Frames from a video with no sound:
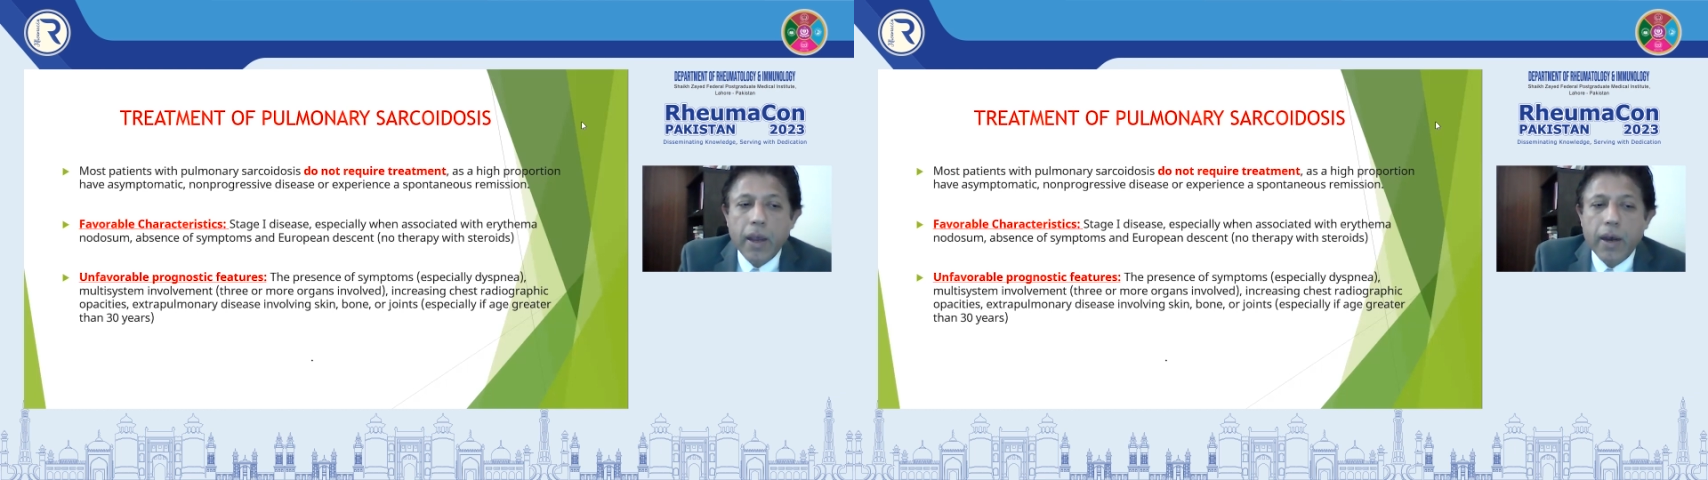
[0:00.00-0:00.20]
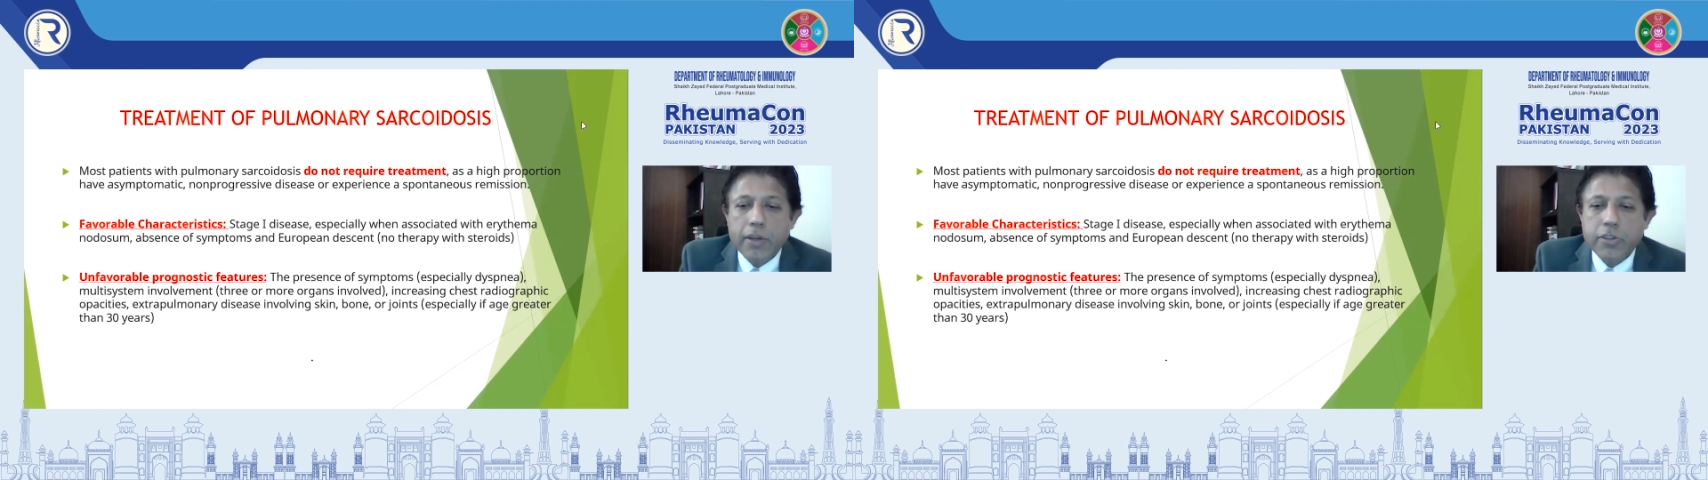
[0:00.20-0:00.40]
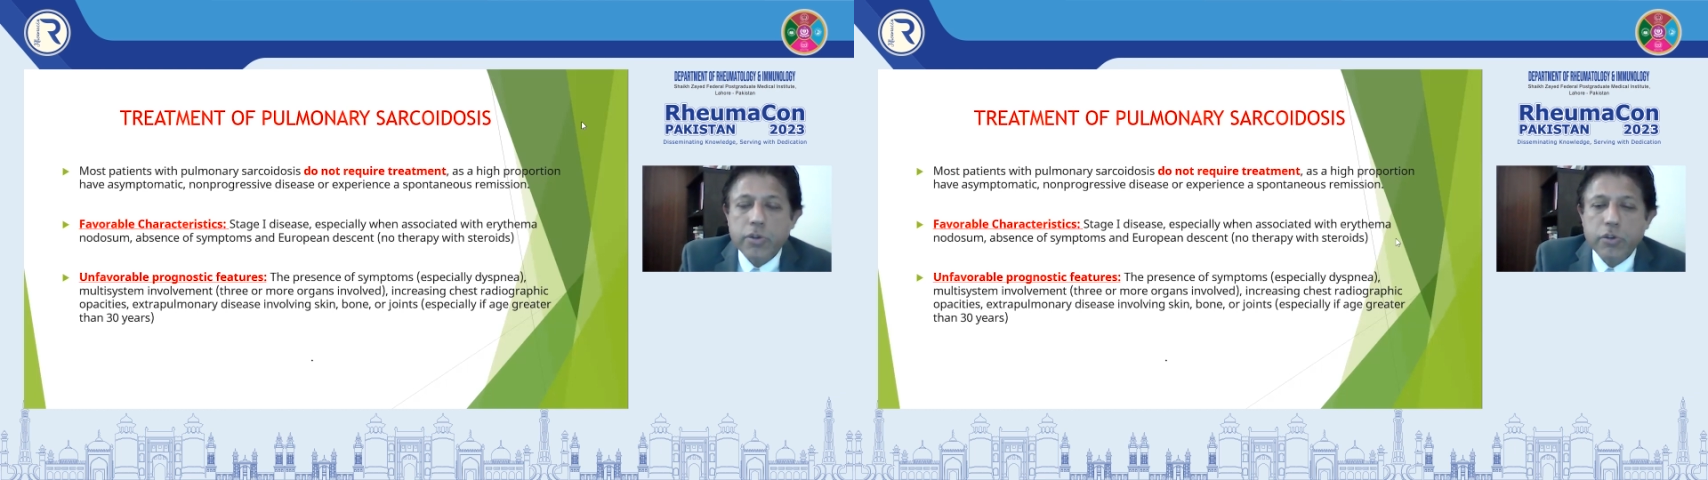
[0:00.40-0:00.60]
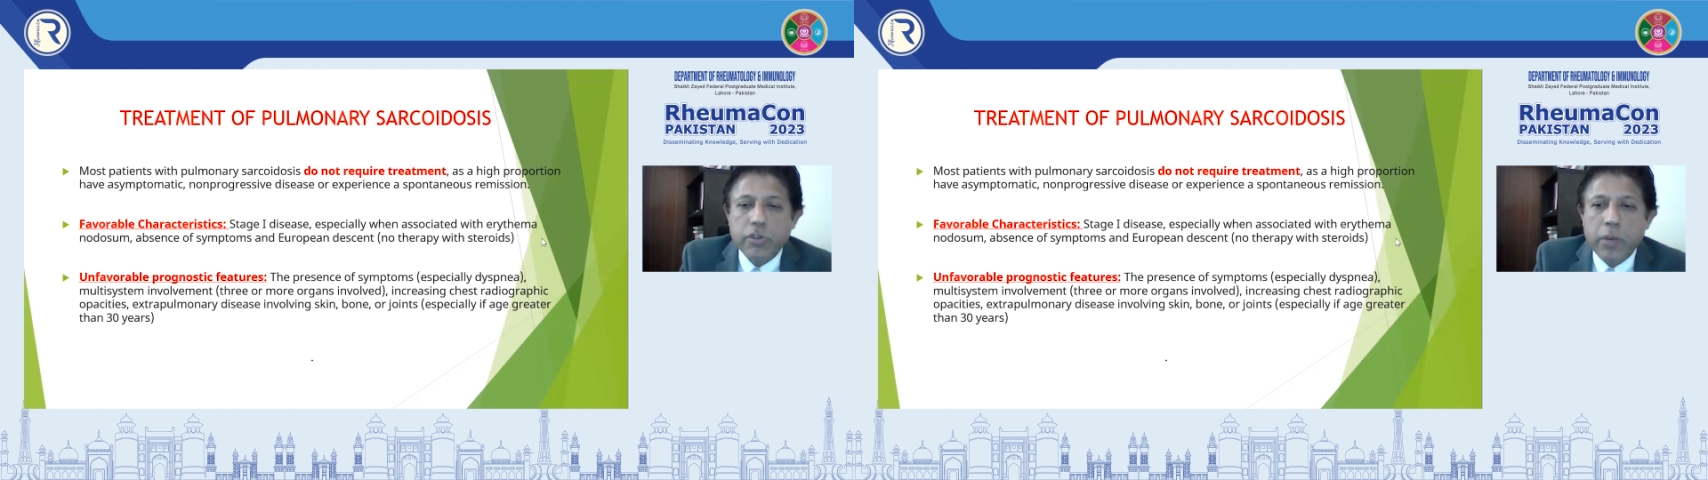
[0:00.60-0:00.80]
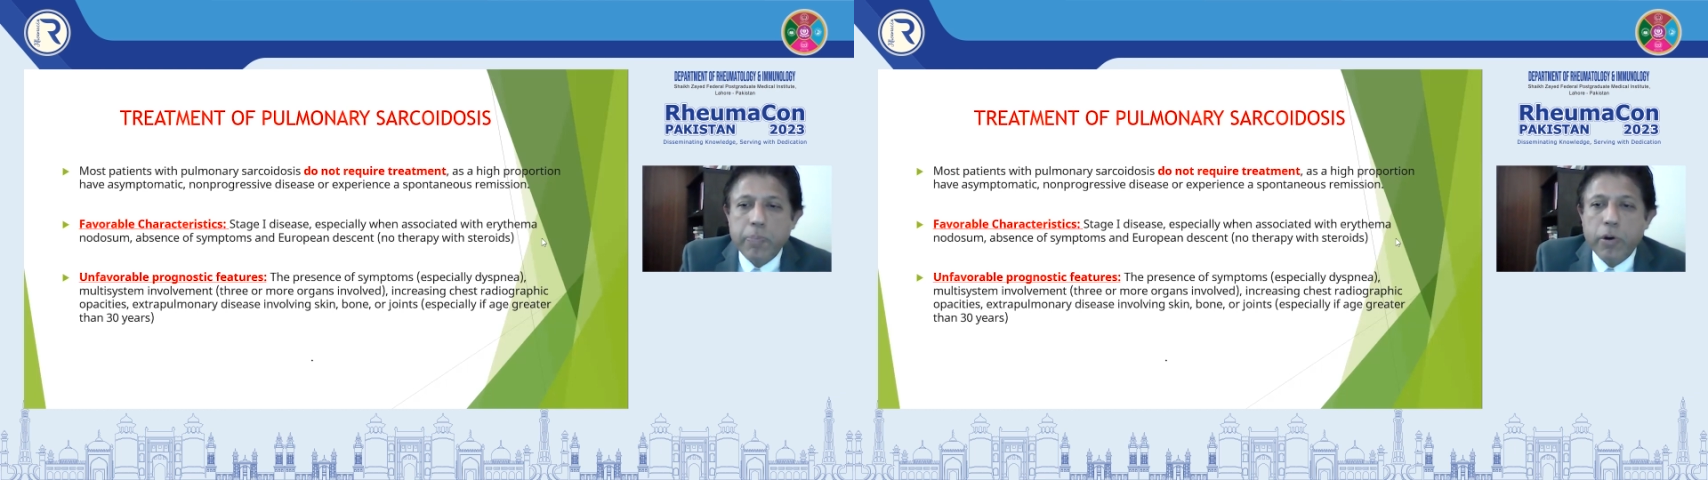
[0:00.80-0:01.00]
So
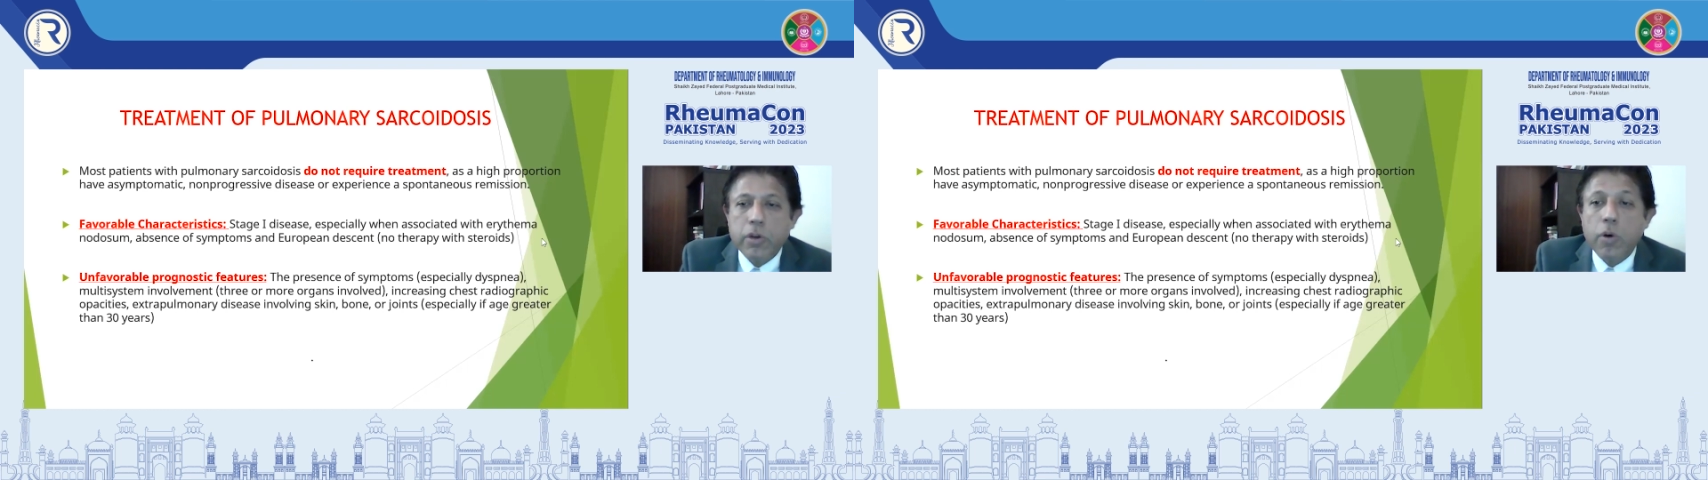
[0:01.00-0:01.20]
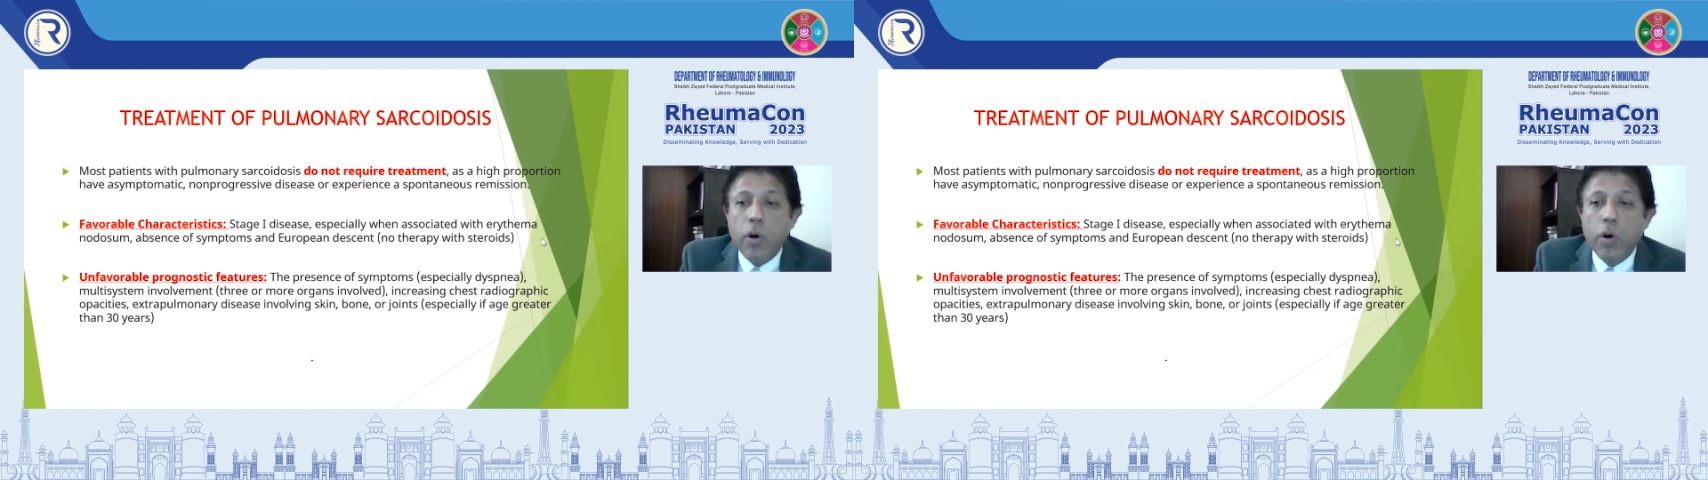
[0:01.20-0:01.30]
those are important,